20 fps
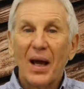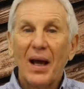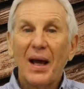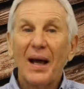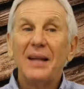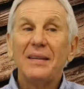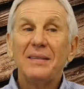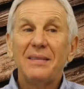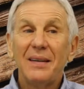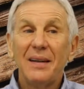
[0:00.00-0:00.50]

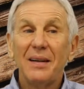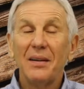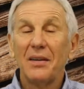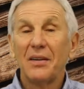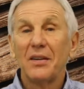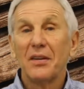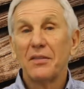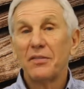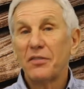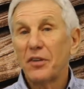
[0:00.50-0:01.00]
until
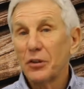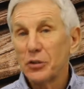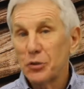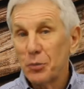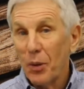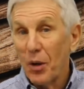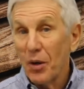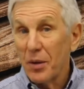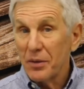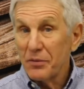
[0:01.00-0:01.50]
the first
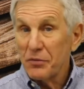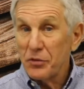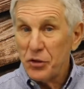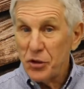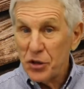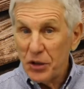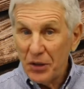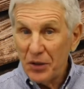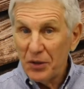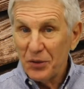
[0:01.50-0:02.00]
part of
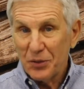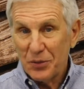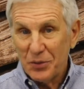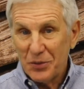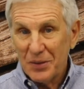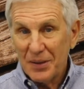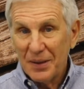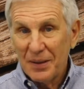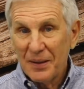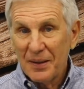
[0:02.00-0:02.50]

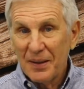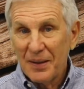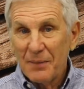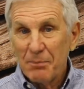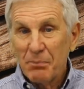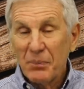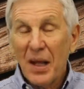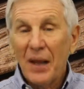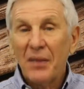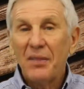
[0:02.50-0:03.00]
June,
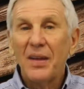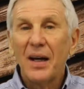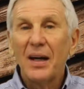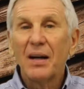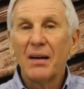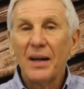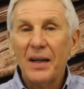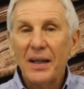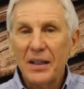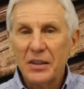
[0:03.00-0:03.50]

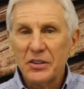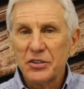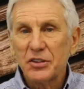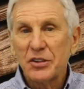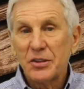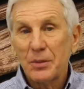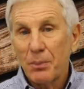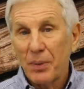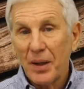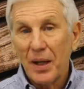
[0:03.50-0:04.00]
there is
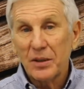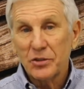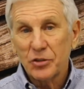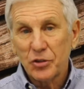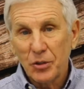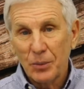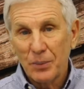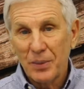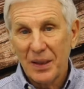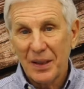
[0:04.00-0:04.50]
the
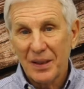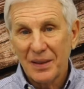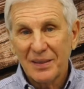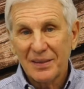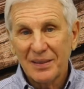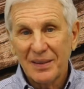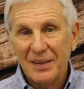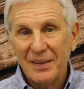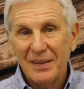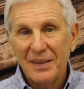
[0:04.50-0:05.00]

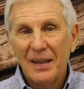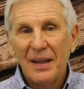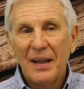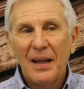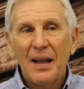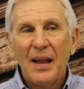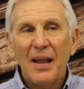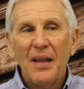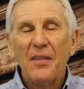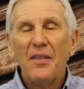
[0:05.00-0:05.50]
possibility
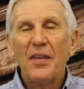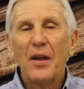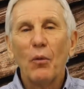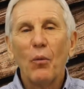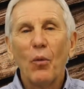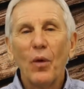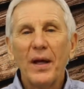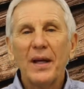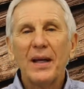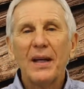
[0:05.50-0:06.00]
that
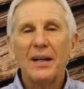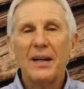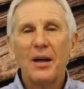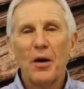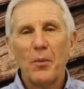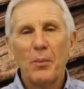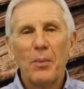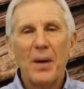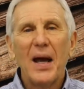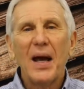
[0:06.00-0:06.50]
we can
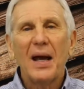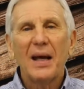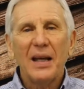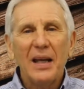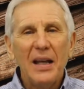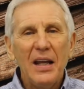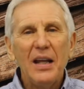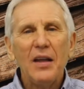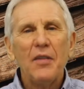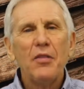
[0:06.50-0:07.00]
go back
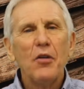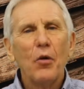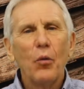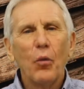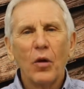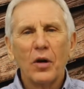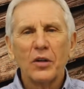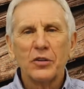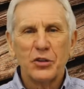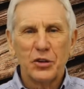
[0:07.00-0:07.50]
in the
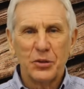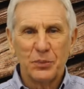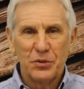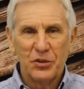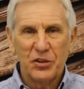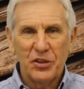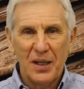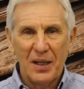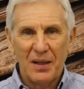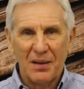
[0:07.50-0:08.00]
worship
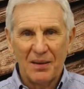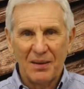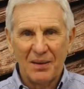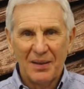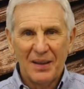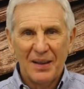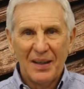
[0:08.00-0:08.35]
center.